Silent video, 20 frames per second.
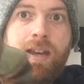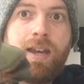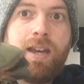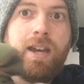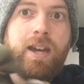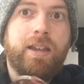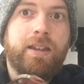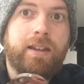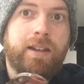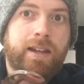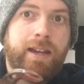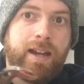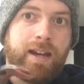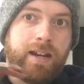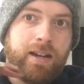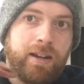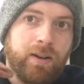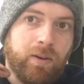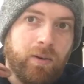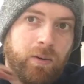And then I
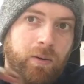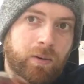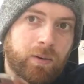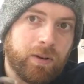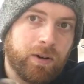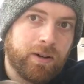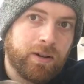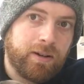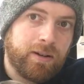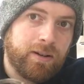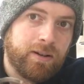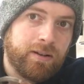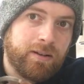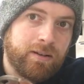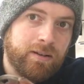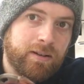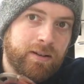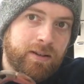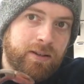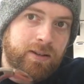added a horn
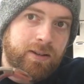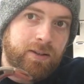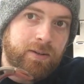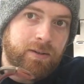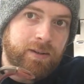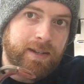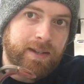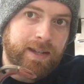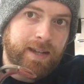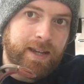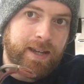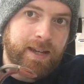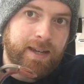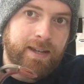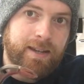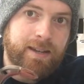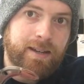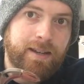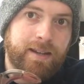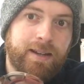to his
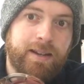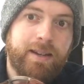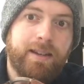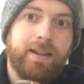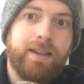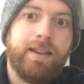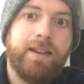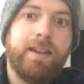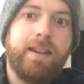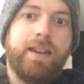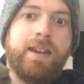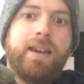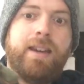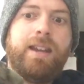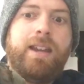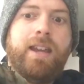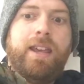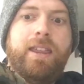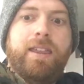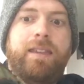head.
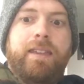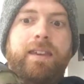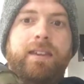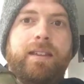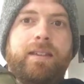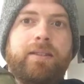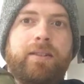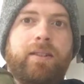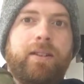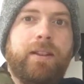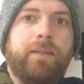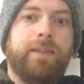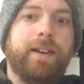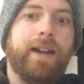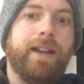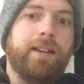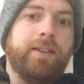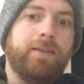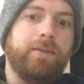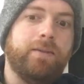I think that's all I've
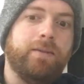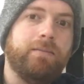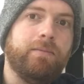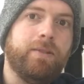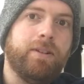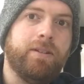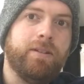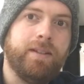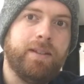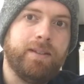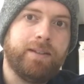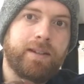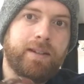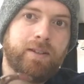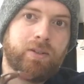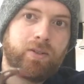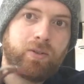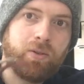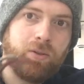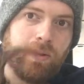added to him. Oh, and he's got a
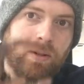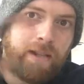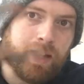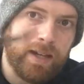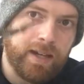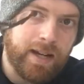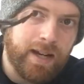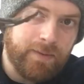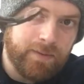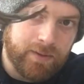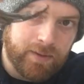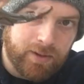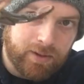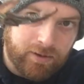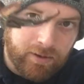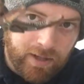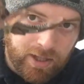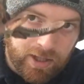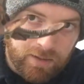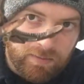skull hanging off his
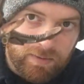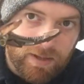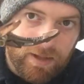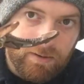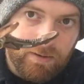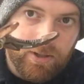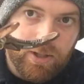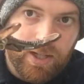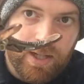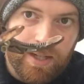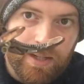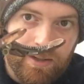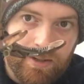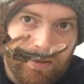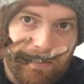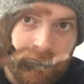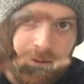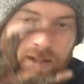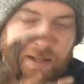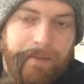crotch plate, which I
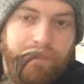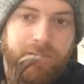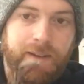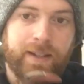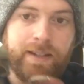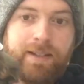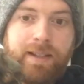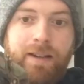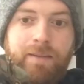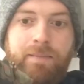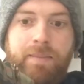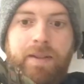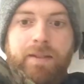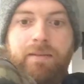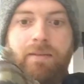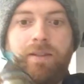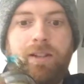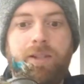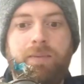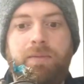do need to fix up. It
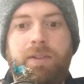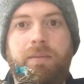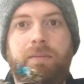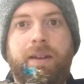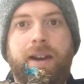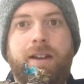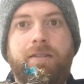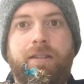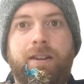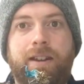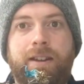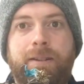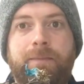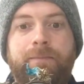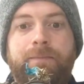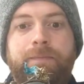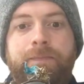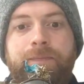looks pretty bad right now.